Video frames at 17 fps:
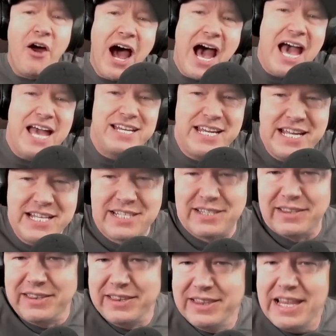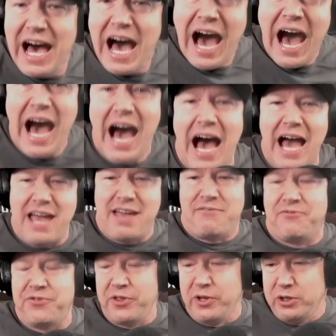right, it's
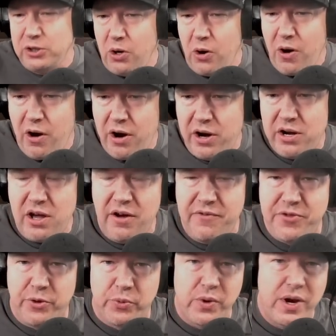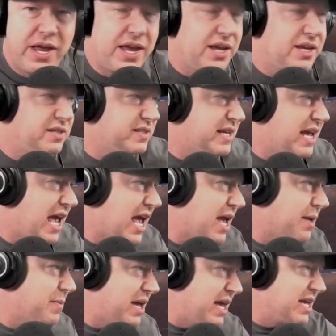live. The Lord of the Rings
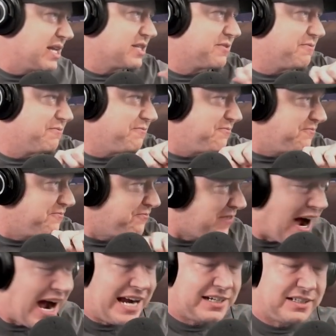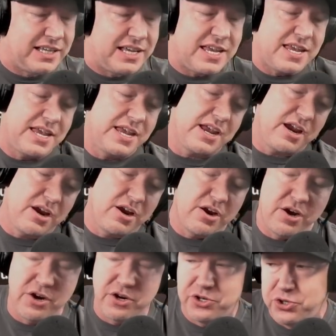game is finally
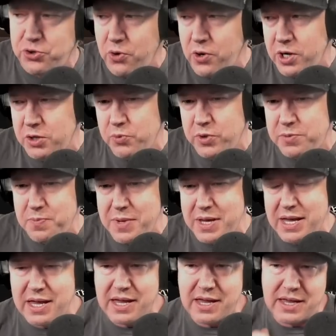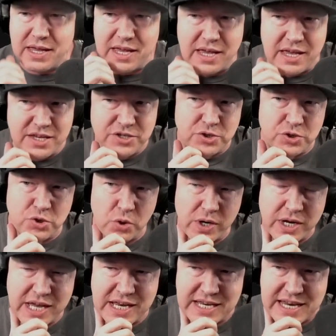here. Joined with me is
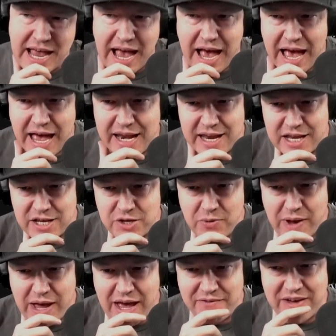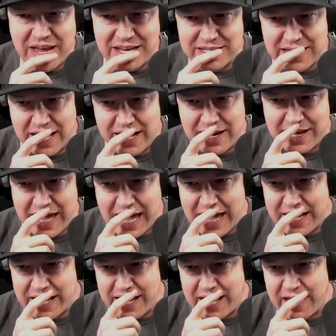Dorky Dad, and you have a
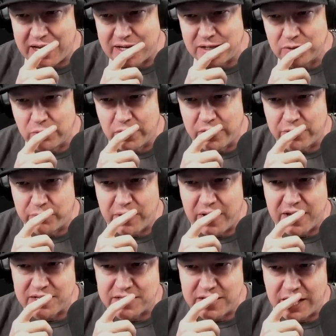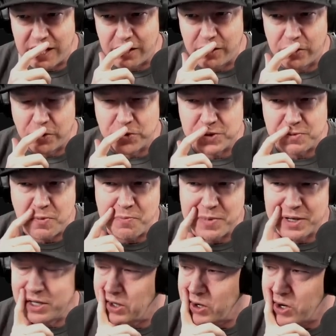dedicated Lord of the Rings Heroes
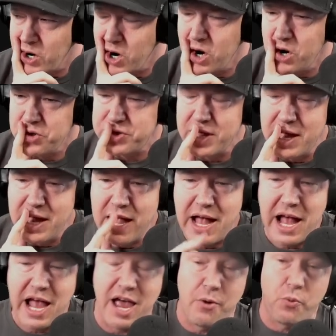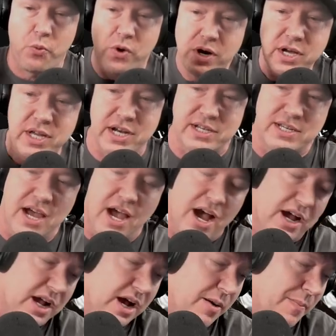Middle Earth, and we're going to
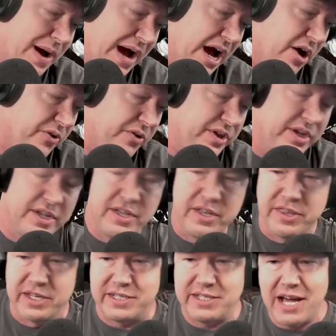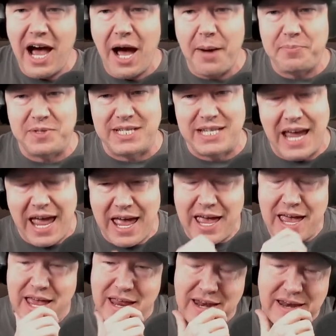talk about the top
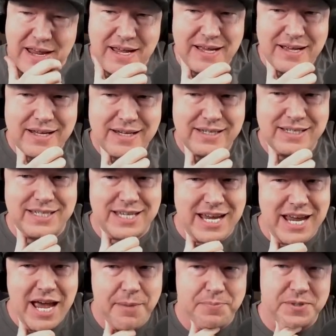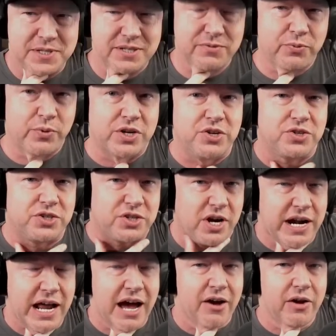10 tips when you
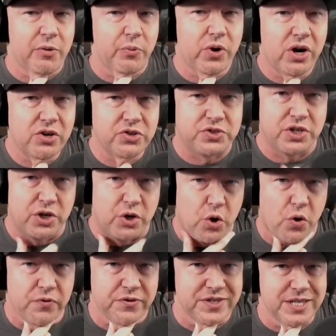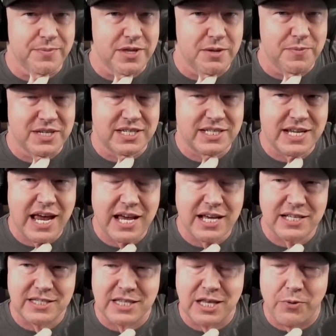start out, and we're also going to go over some of the
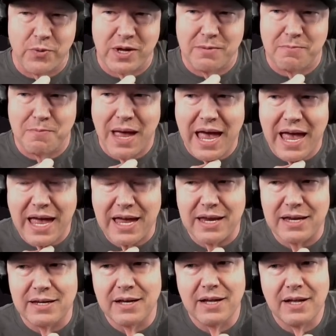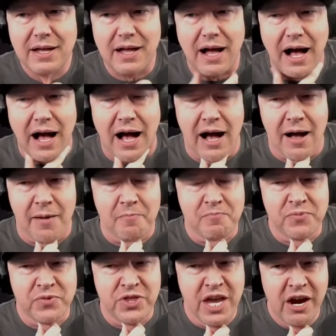mistakes that we made.
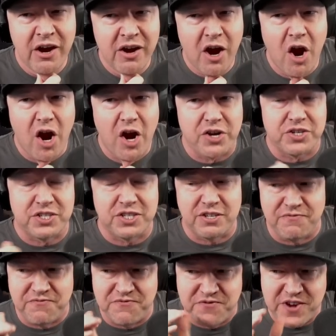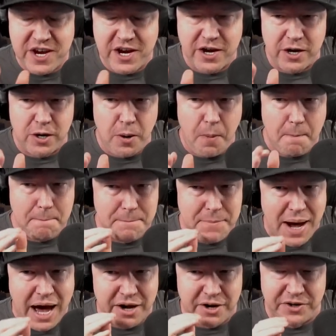There are severe
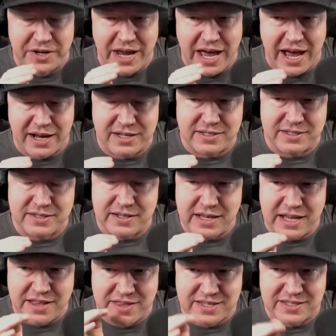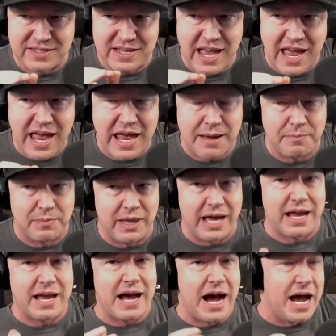bottlenecks in this game.
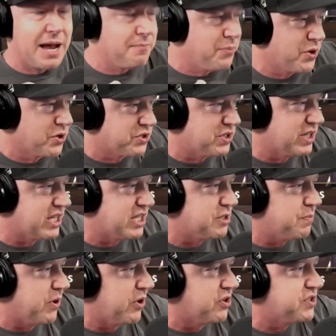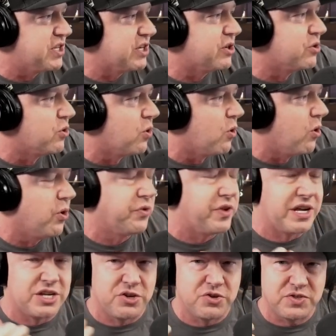Like, I'm personally experiencing gold,
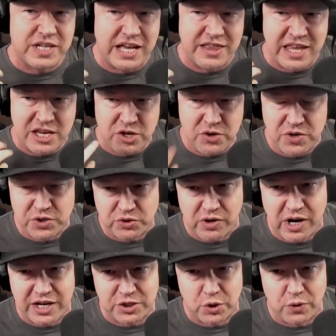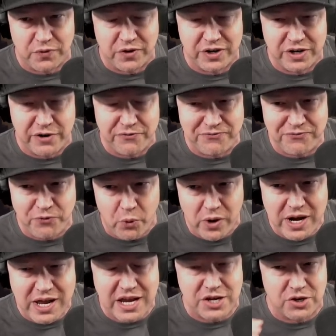and you said that you just crossed over into
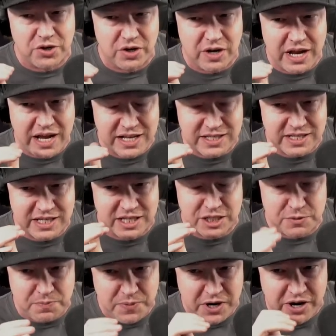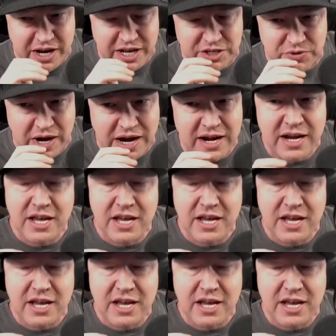40 and it's experience, right?